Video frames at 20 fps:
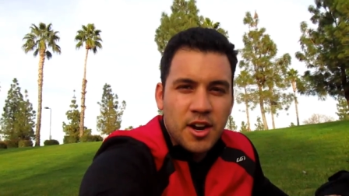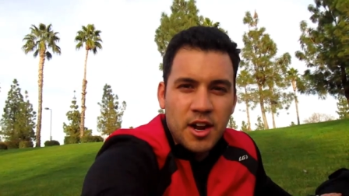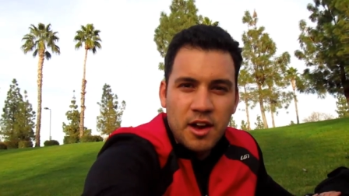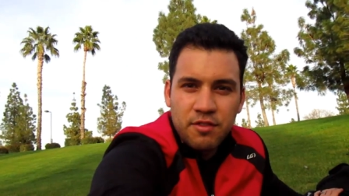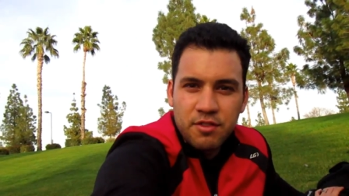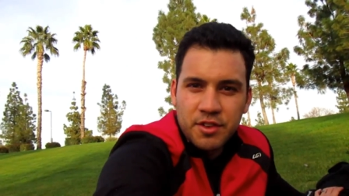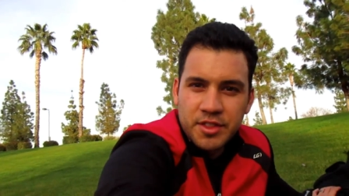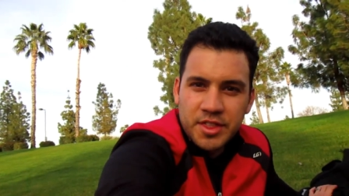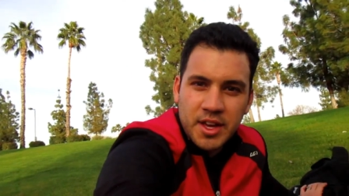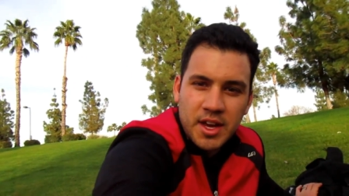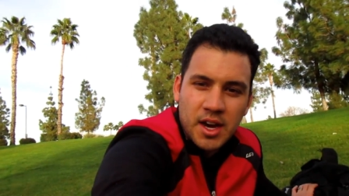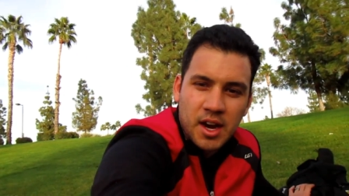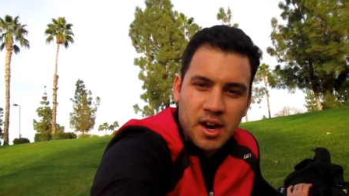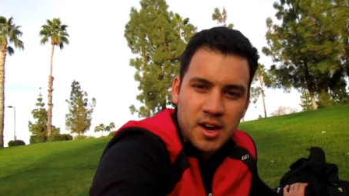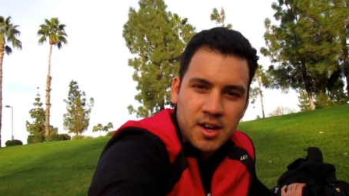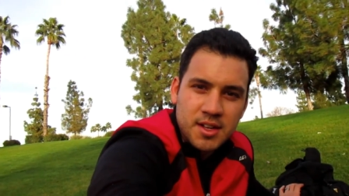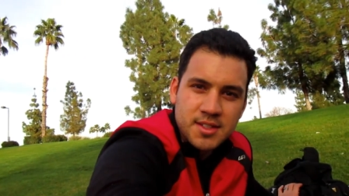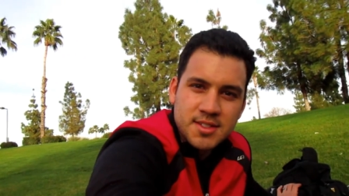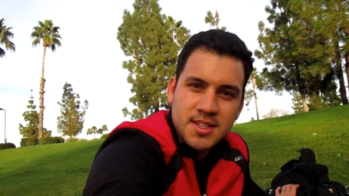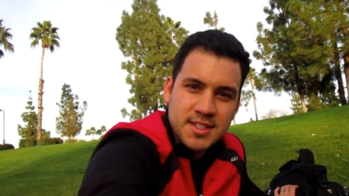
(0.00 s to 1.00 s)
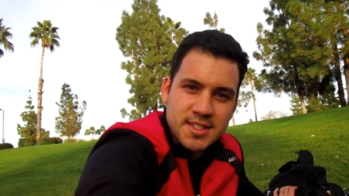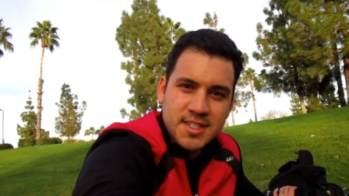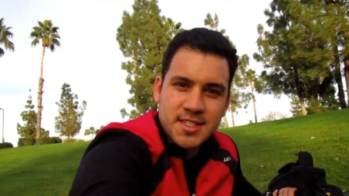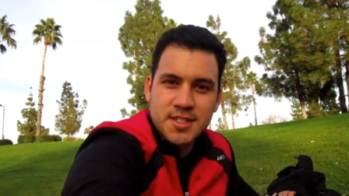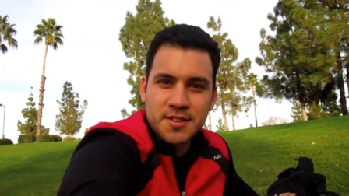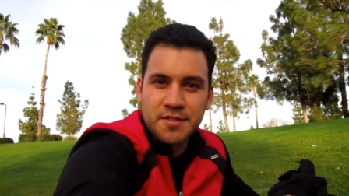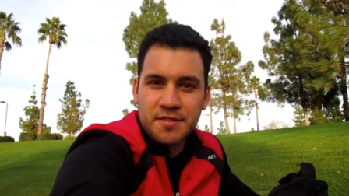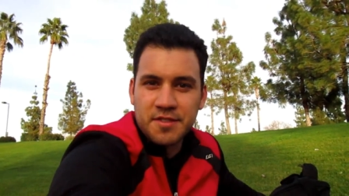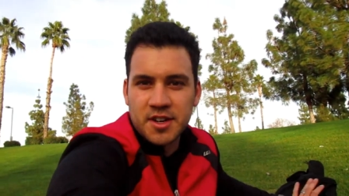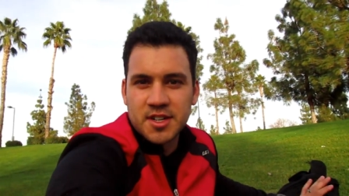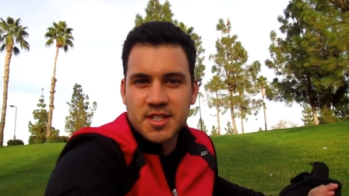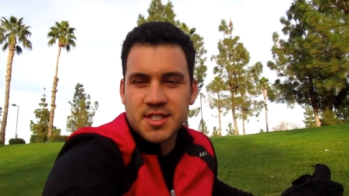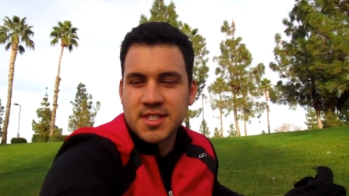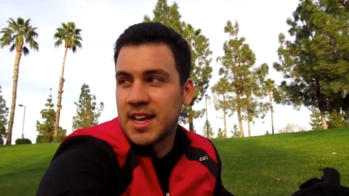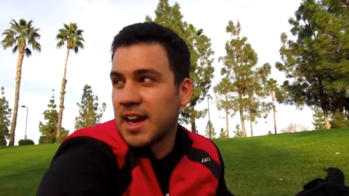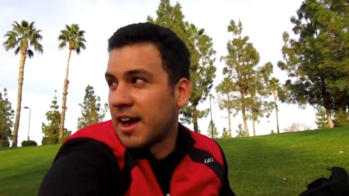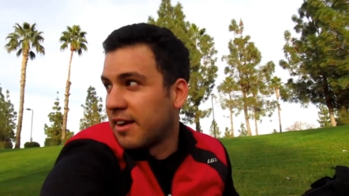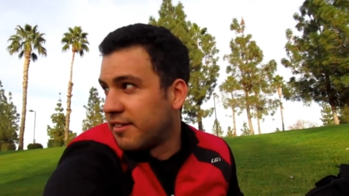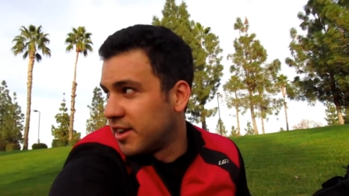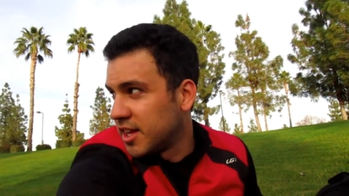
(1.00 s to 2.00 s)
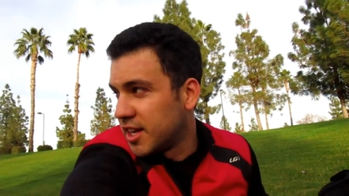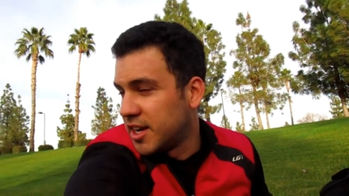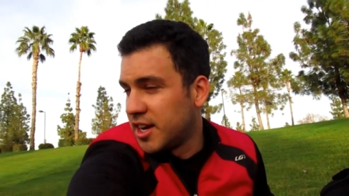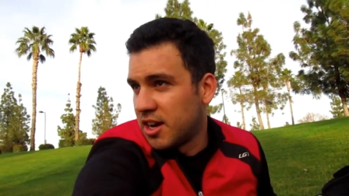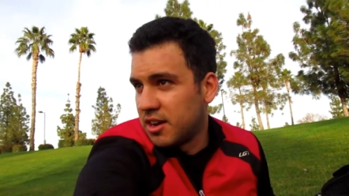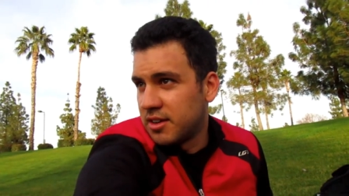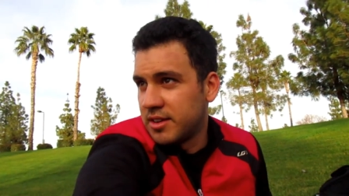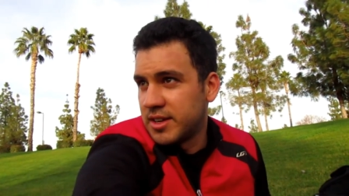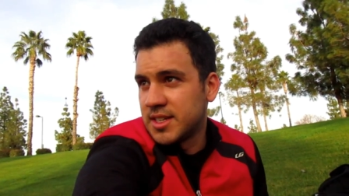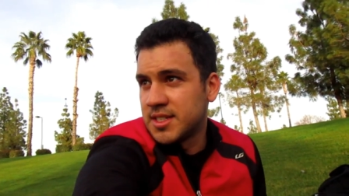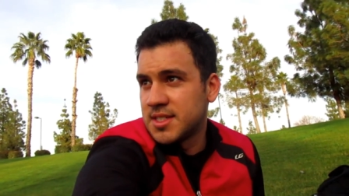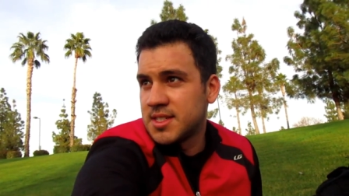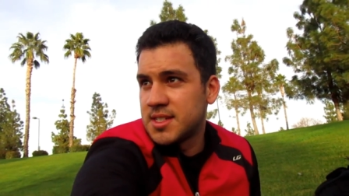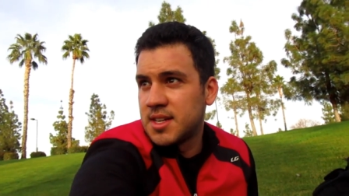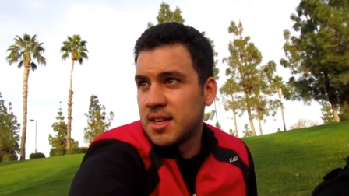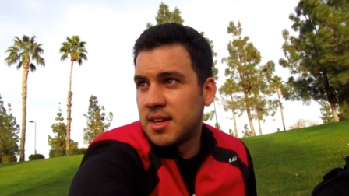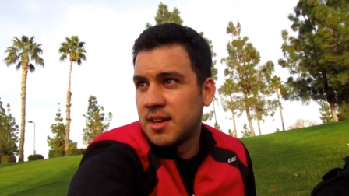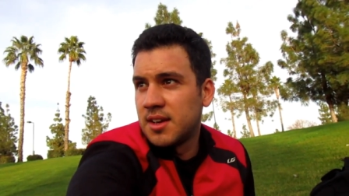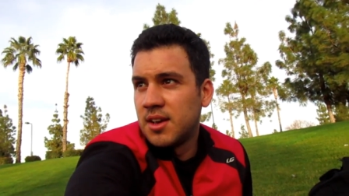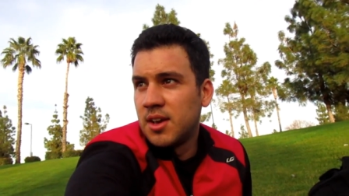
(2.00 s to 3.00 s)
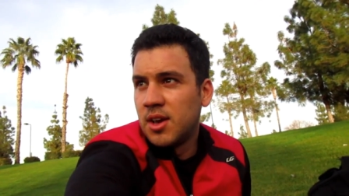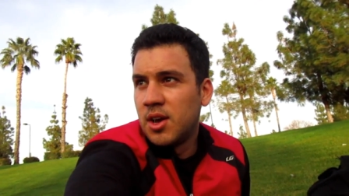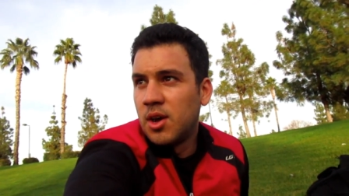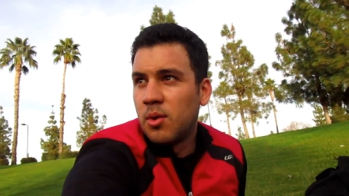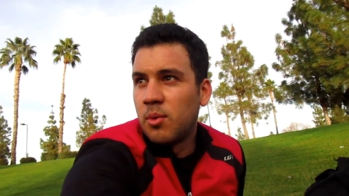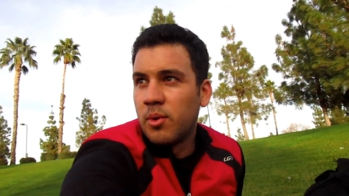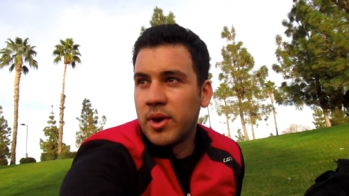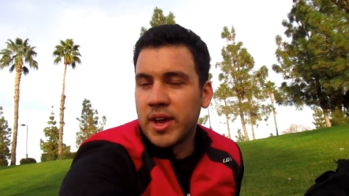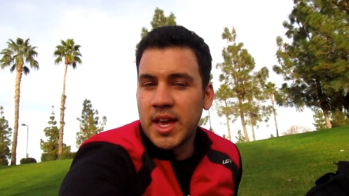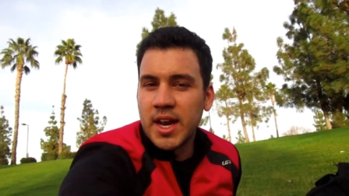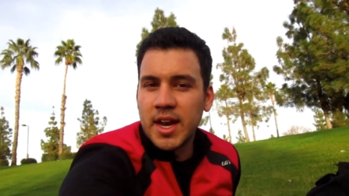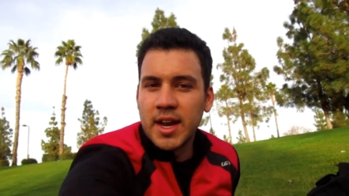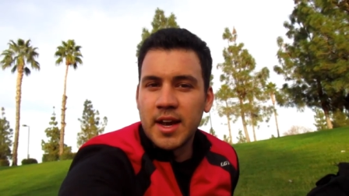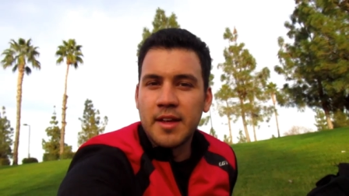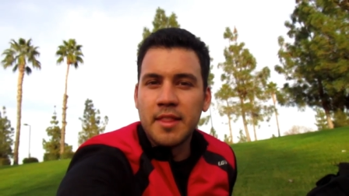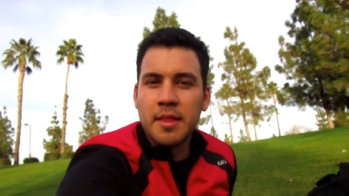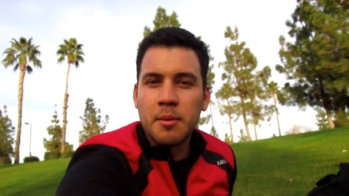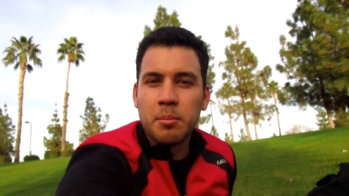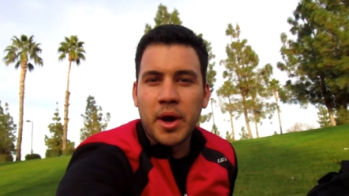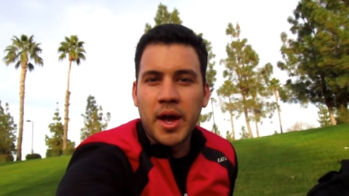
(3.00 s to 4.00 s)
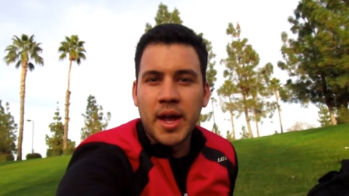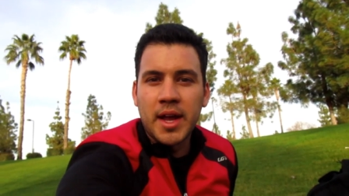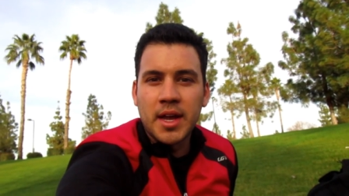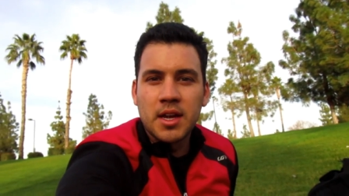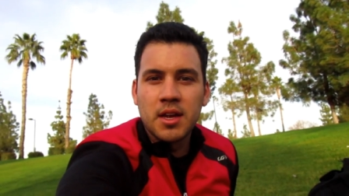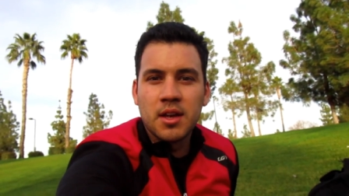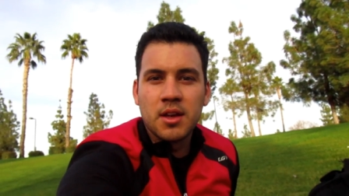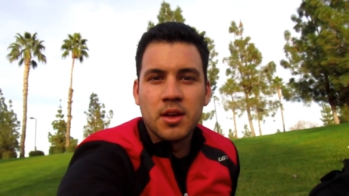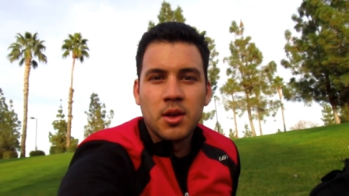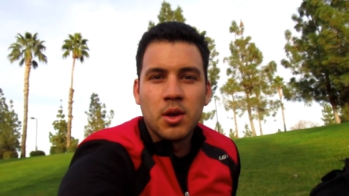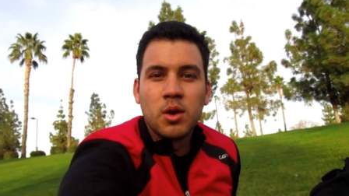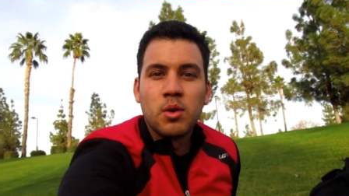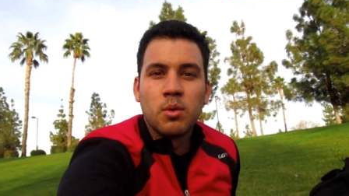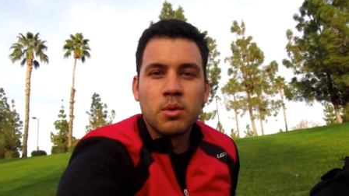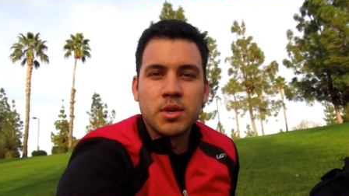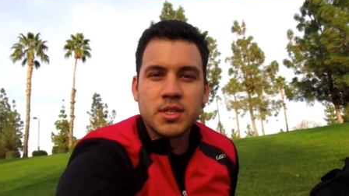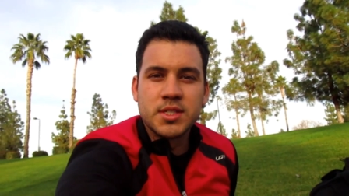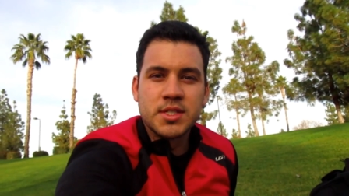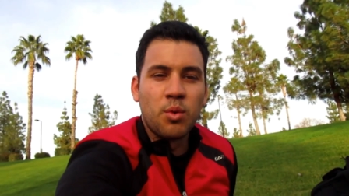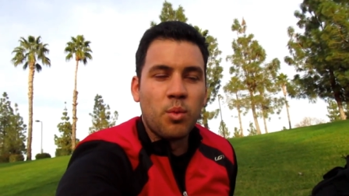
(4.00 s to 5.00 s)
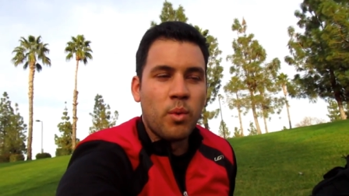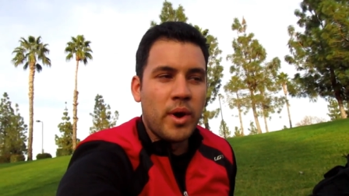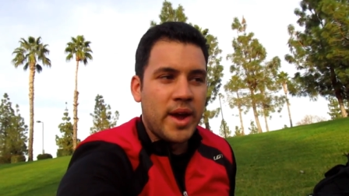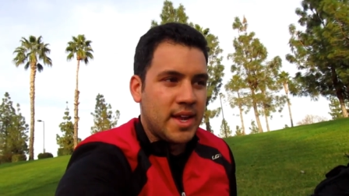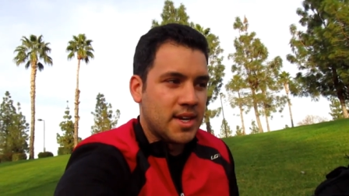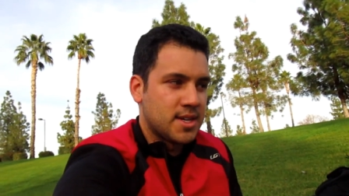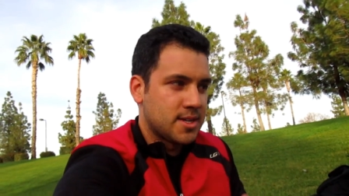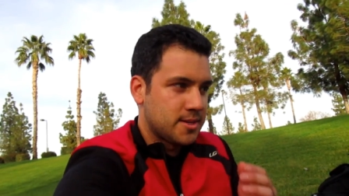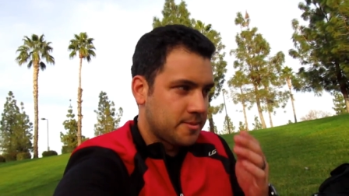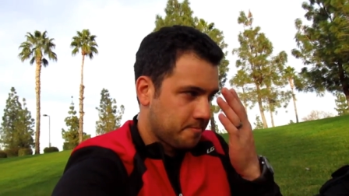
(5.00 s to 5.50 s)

off with the cons because it's the first thing I really noticed when getting on the bike was the weight.